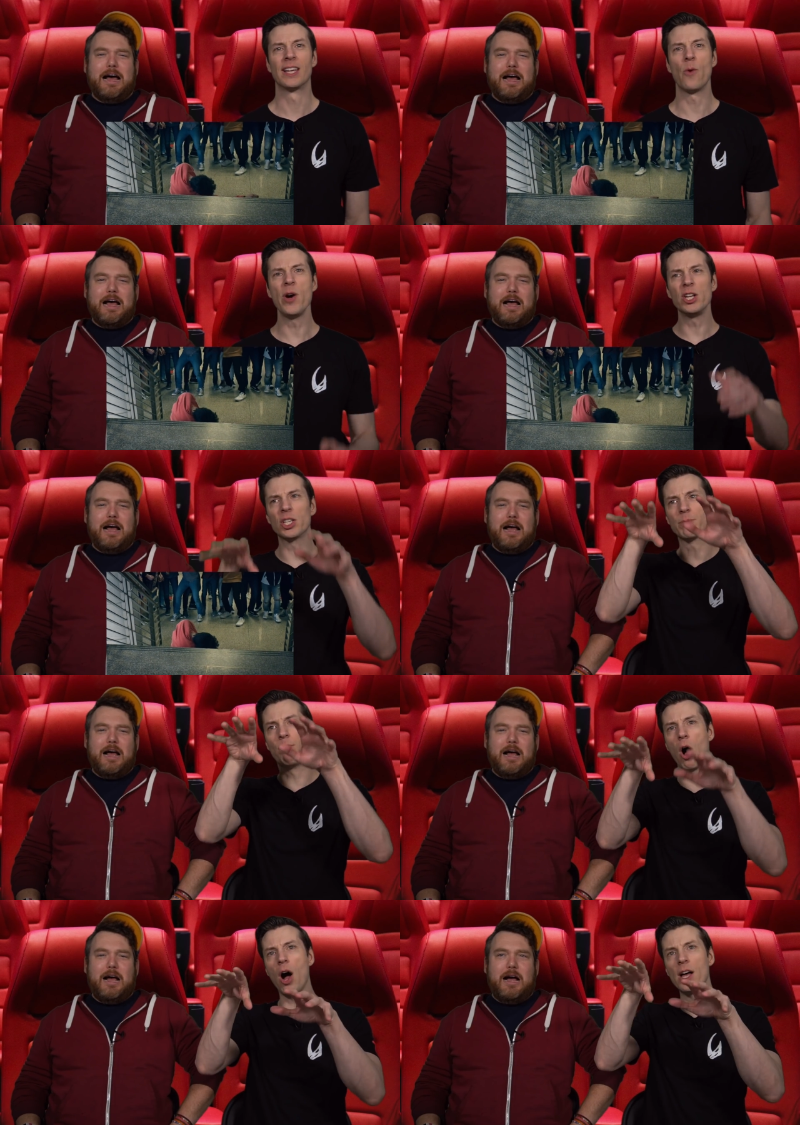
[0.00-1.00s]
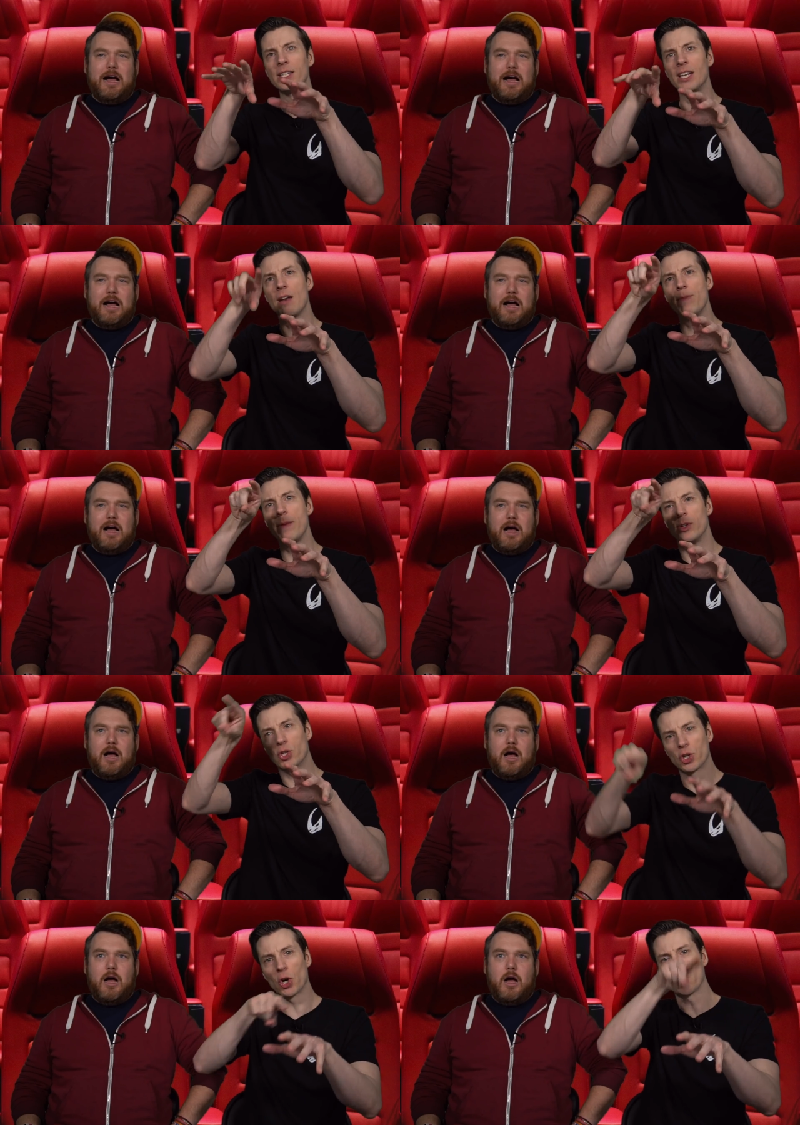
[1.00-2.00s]
Speaker 1: Can we just pause it and maybe
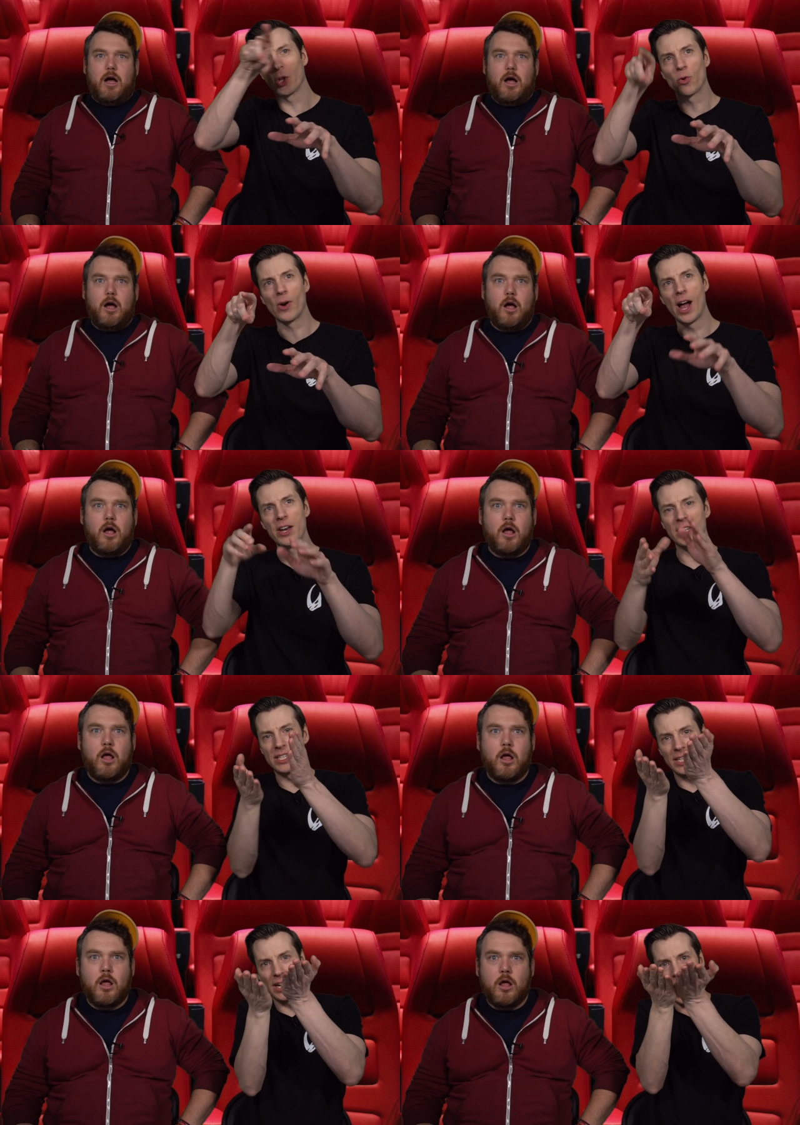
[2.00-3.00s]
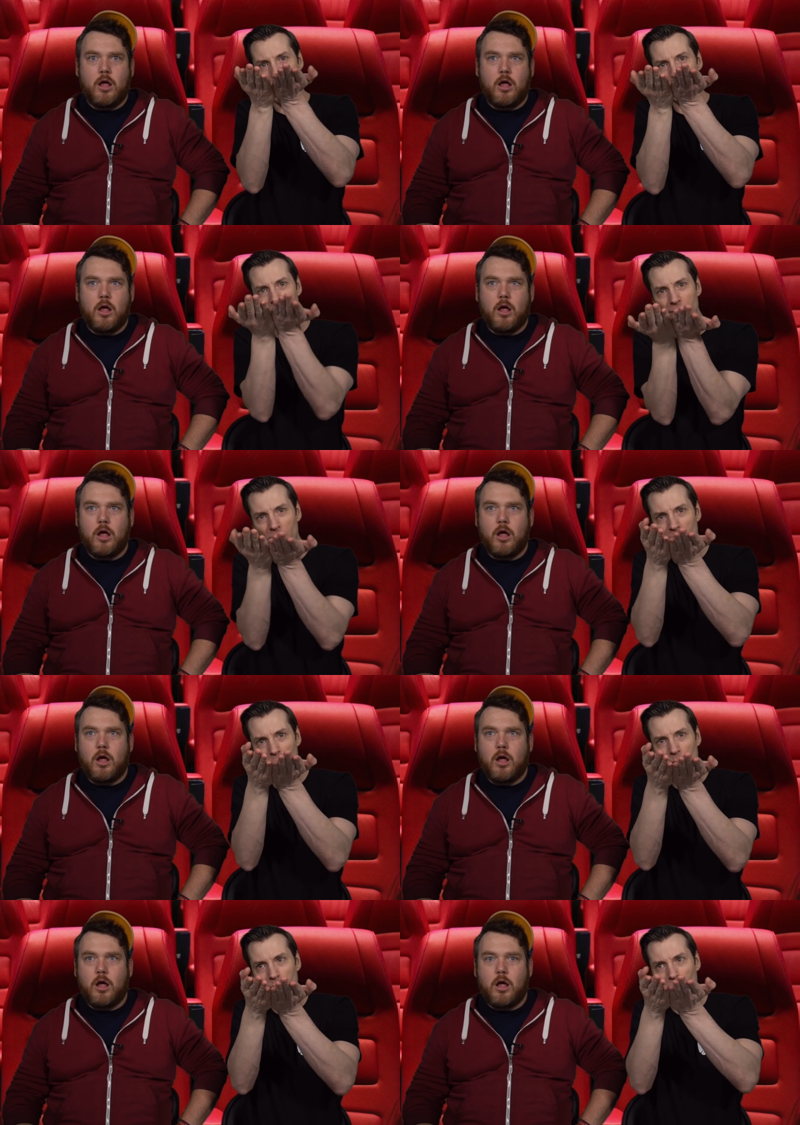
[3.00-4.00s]
circle around and see how many vertebra
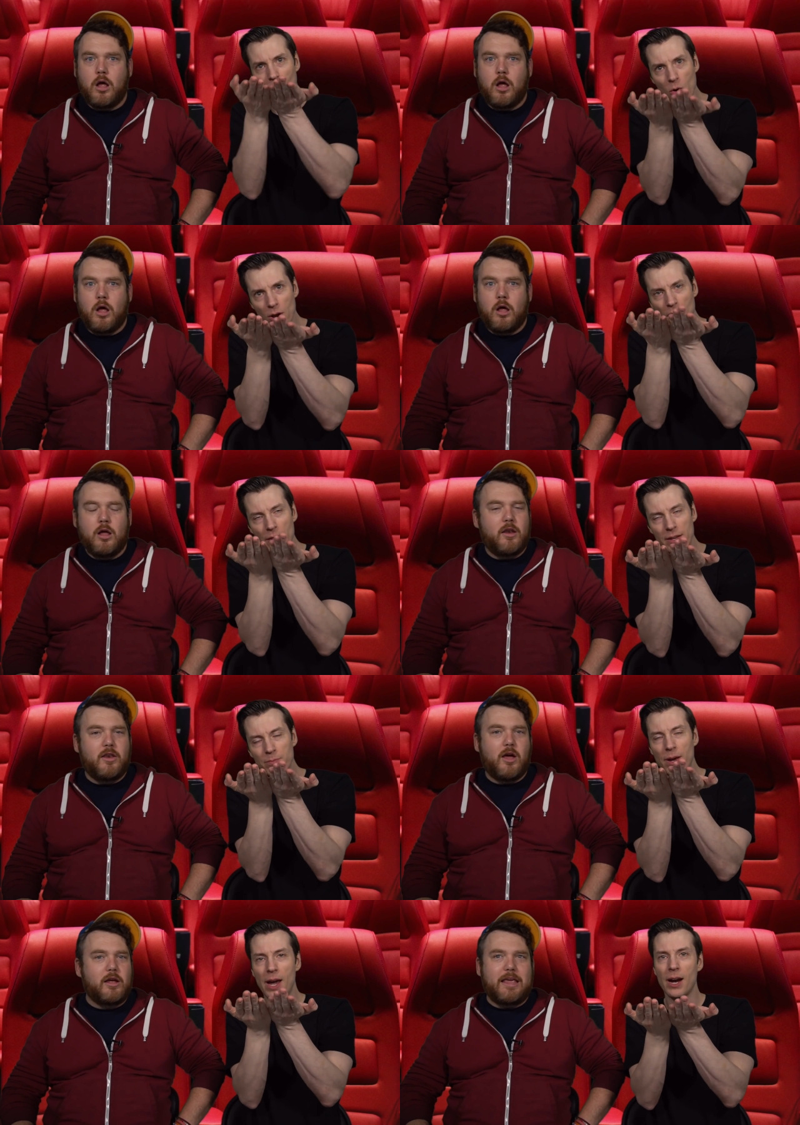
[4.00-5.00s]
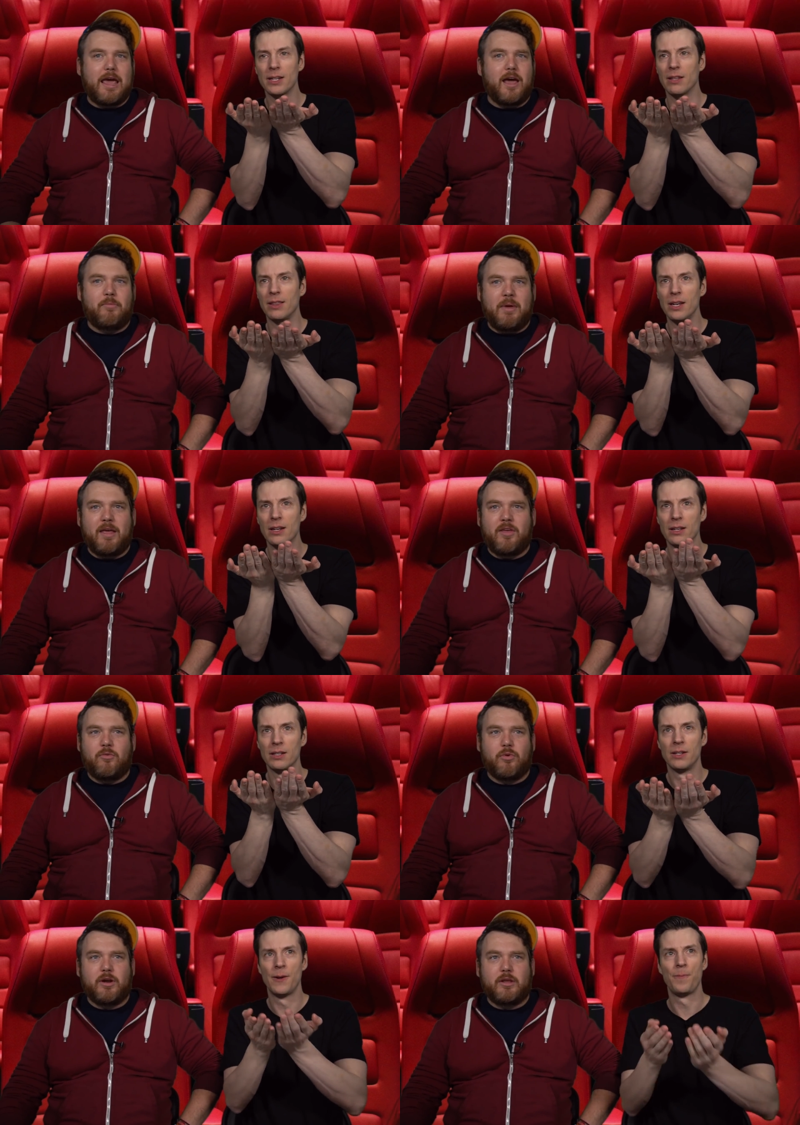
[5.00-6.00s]
broke on the impact? No, yeah, I think? man, they
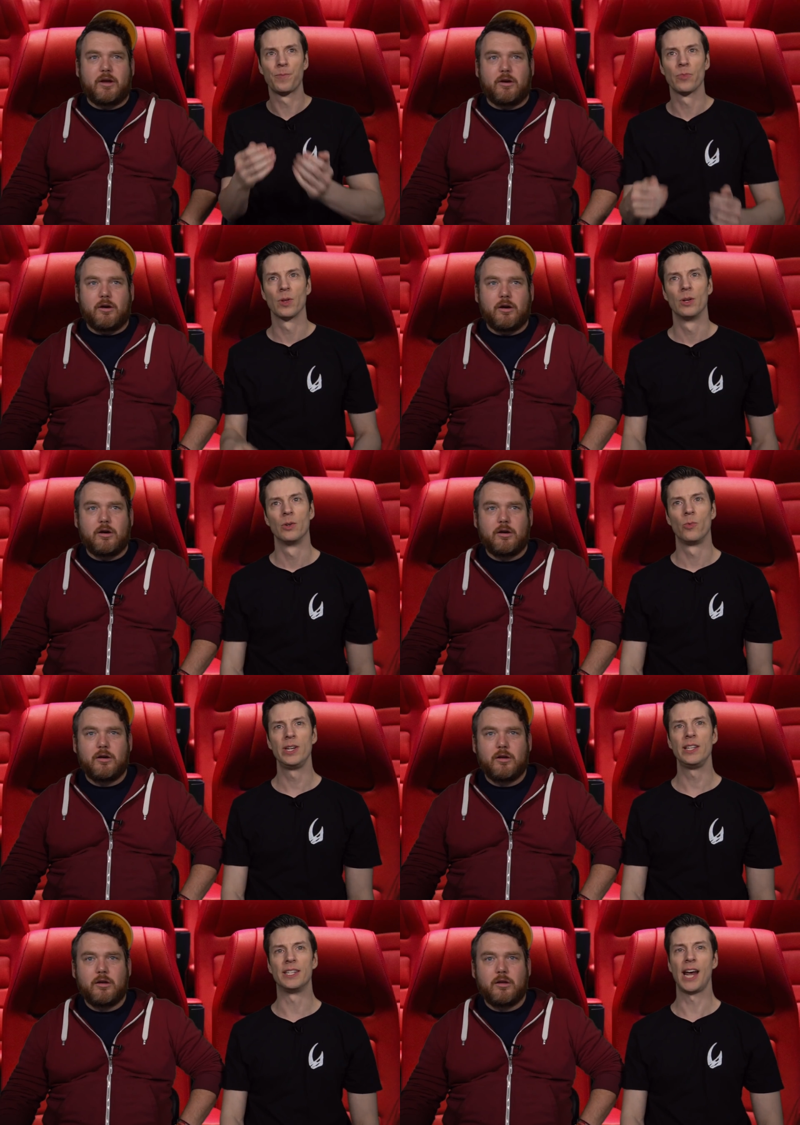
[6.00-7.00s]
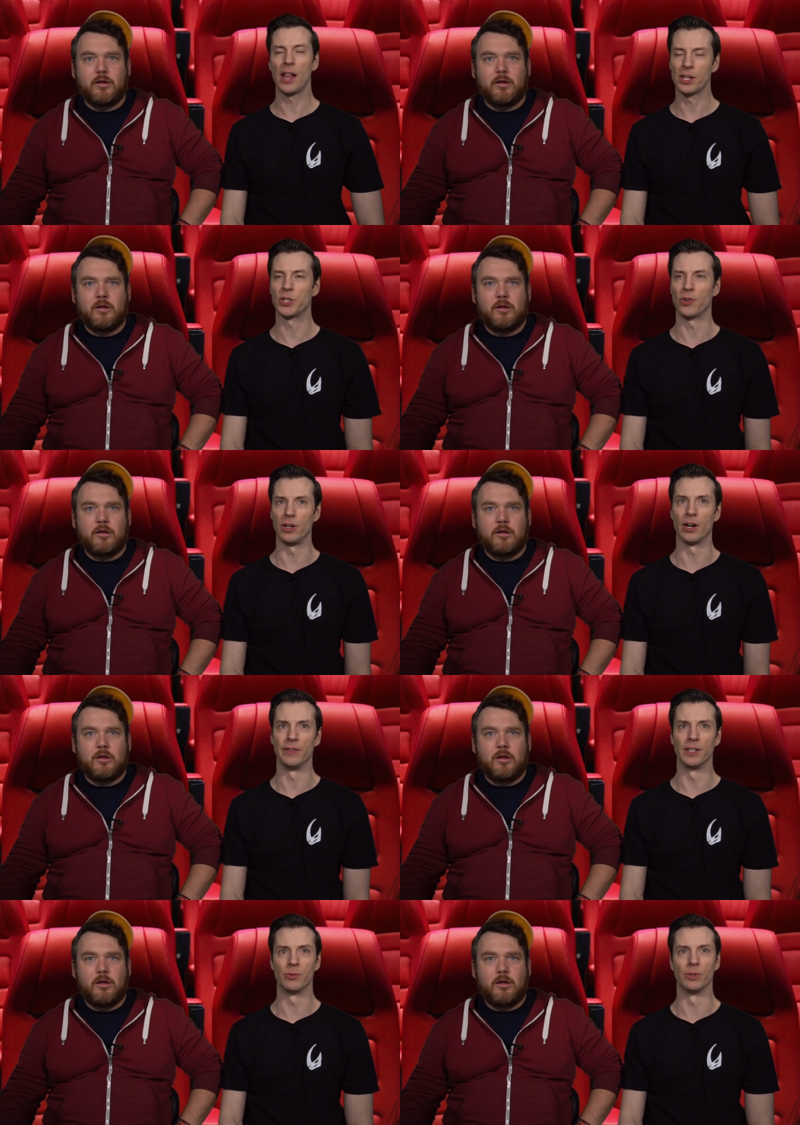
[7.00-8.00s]
Speaker 2: really are.
Speaker 1: We need a telestrator on
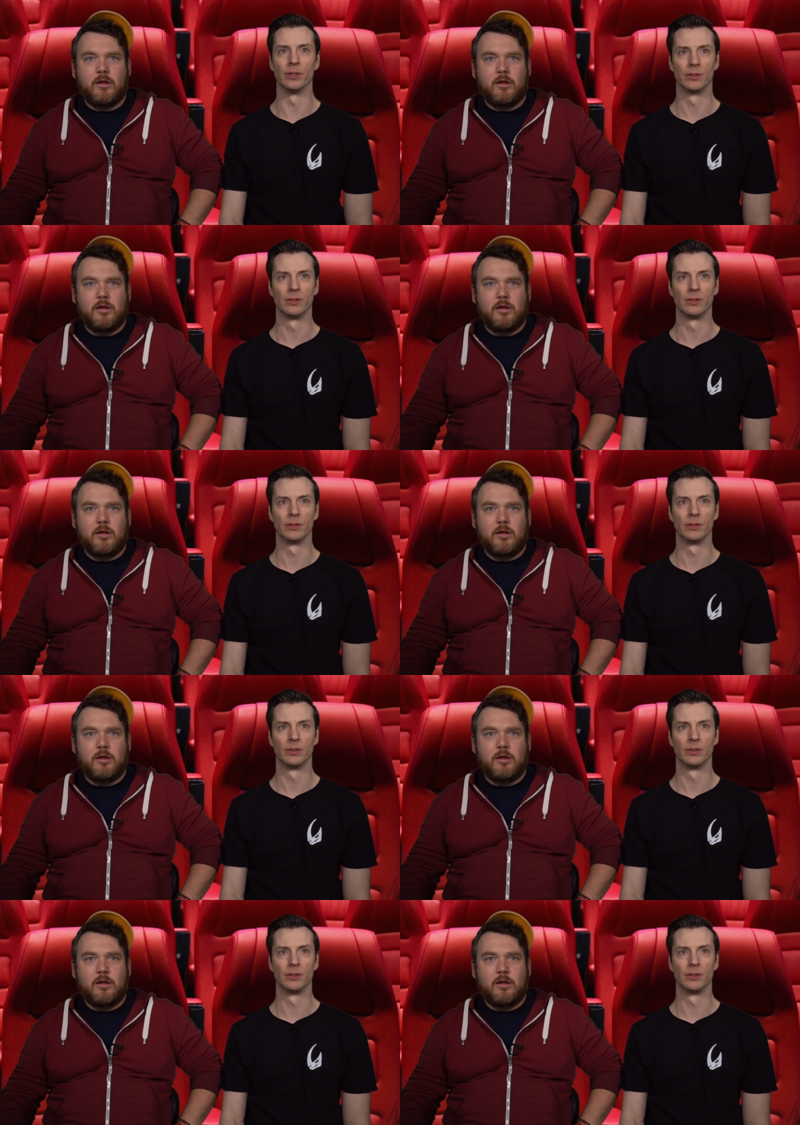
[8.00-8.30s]
this one.